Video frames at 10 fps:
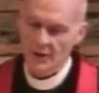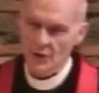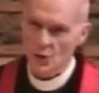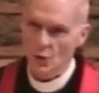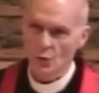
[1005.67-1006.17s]

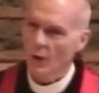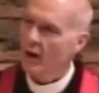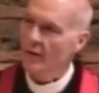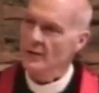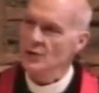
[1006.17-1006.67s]
And you
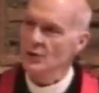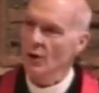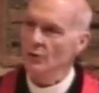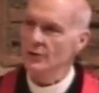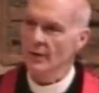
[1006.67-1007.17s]
are the
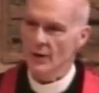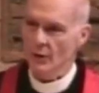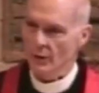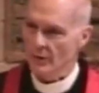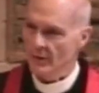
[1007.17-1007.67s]
salt of the
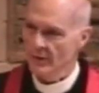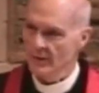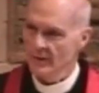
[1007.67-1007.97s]
earth